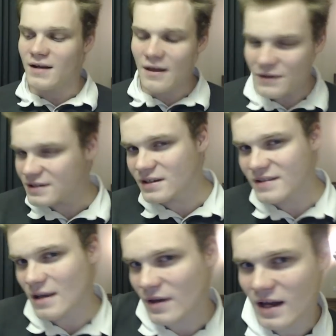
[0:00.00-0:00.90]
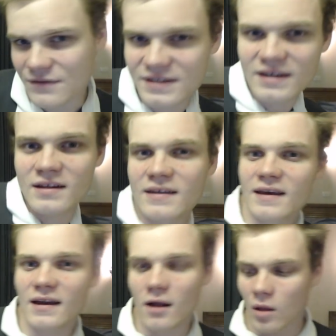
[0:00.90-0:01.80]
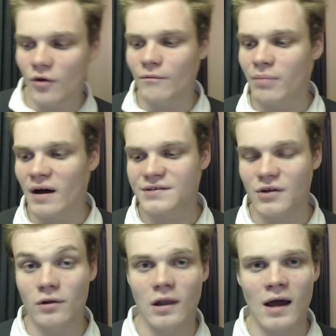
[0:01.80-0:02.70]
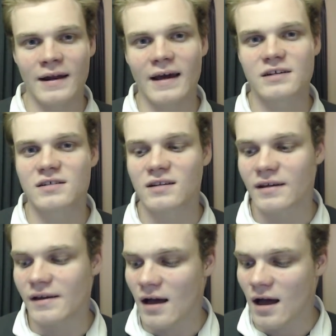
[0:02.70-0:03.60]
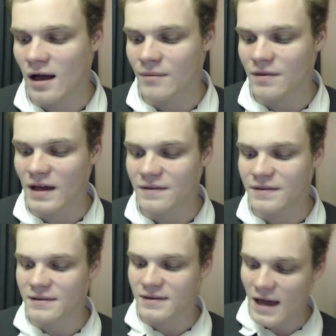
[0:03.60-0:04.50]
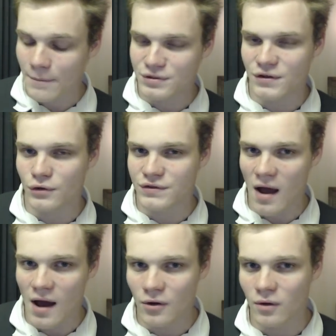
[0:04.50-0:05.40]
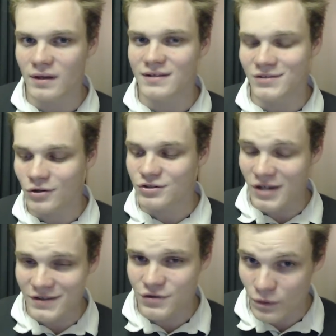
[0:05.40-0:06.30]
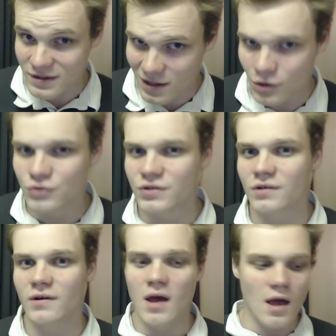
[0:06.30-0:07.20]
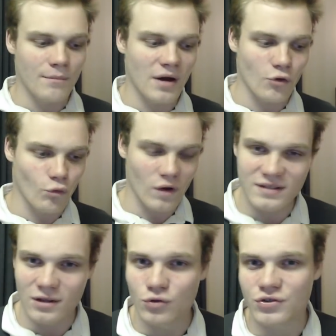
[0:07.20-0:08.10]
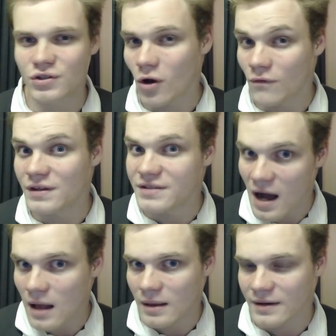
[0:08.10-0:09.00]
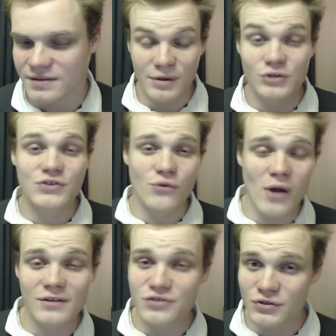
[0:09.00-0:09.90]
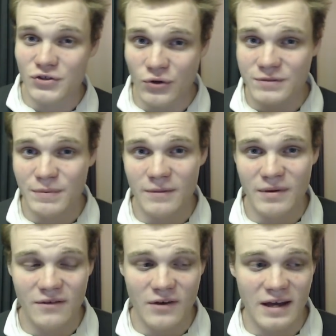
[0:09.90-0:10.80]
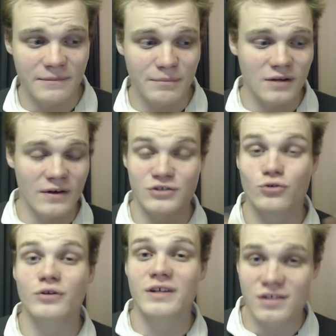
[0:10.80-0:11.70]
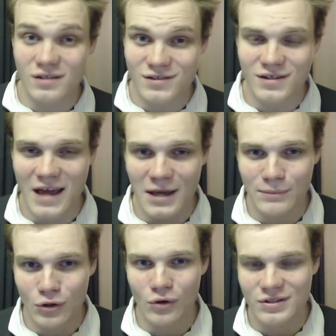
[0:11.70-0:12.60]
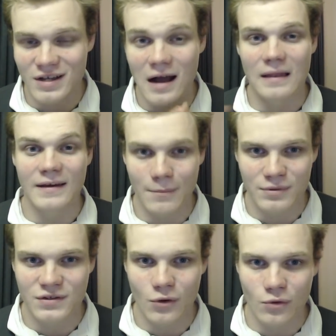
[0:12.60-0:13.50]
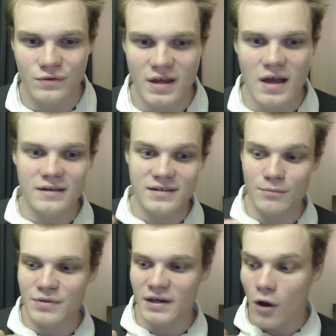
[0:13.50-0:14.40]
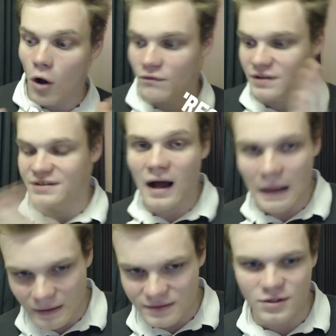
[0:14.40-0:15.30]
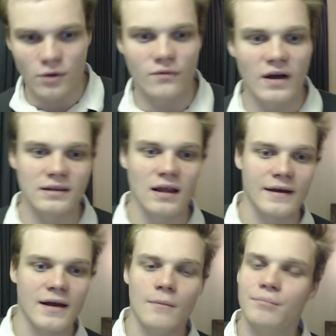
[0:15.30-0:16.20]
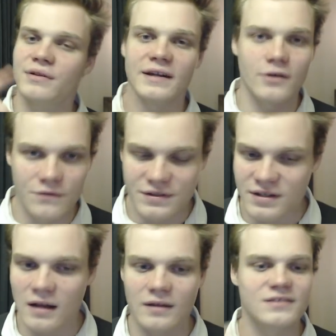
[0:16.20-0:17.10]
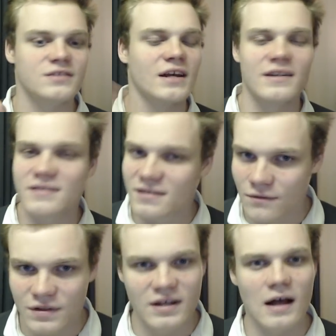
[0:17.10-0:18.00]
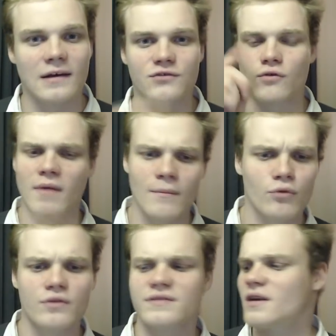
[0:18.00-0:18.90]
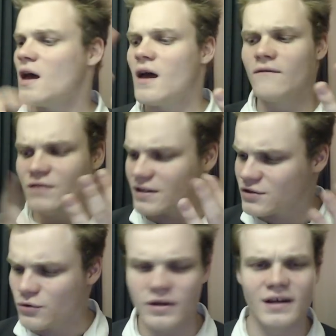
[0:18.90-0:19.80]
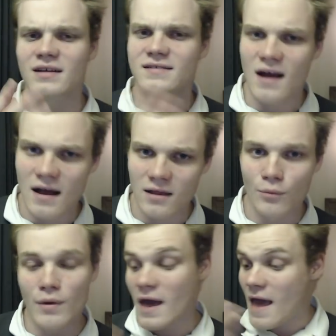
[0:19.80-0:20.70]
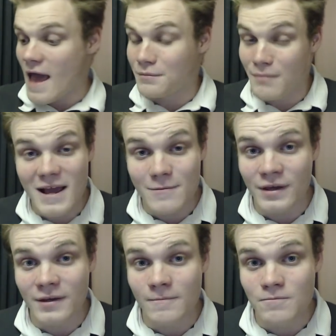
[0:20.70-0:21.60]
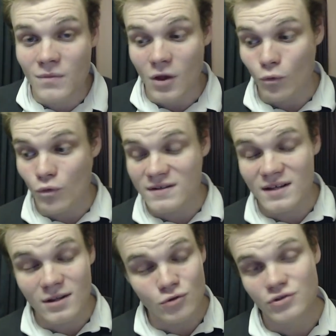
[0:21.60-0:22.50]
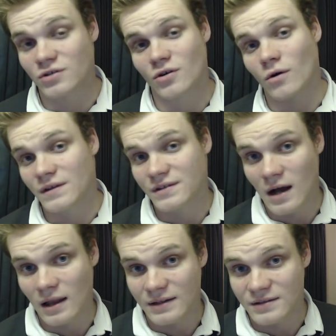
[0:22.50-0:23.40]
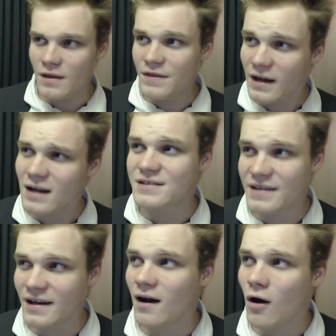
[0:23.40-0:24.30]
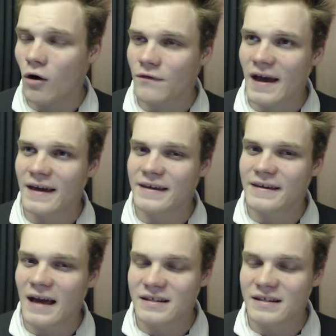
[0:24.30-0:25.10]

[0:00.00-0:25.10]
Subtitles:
Now, this is something I've seen get a lot of buzz online, actually, that the episode title is not just Resolution, but Resolution of the Daleks. Because throughout Doctor Who, it's been a bit of a tradition to name your Dalek episodes something of the Daleks. So we've had, like, Planet of the Daleks, Genesis of the Daleks, Remembrance, Victory, Asylum, and maybe Resolution of the Daleks. The idea of a